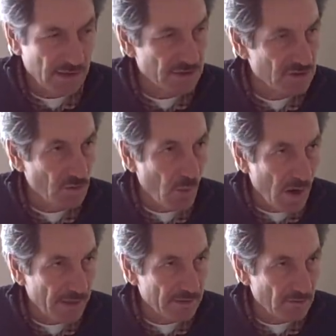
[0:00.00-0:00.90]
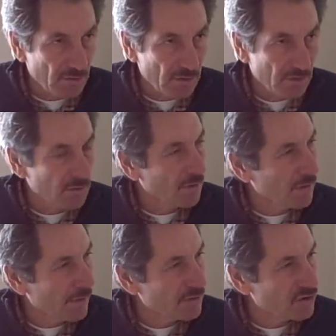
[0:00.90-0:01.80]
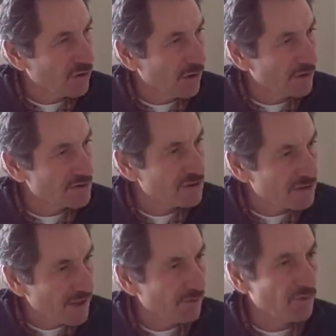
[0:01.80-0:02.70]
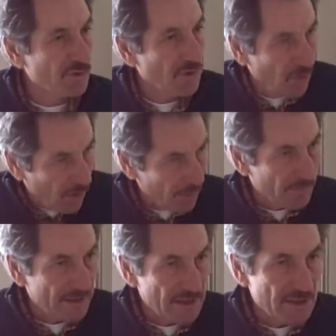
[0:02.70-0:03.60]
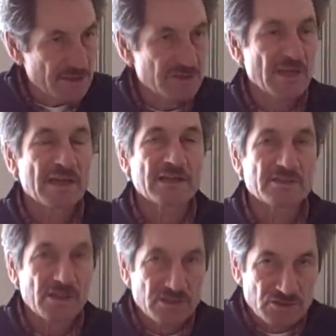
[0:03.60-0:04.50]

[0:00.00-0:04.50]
squat. How would you call it? Sit down on my knees and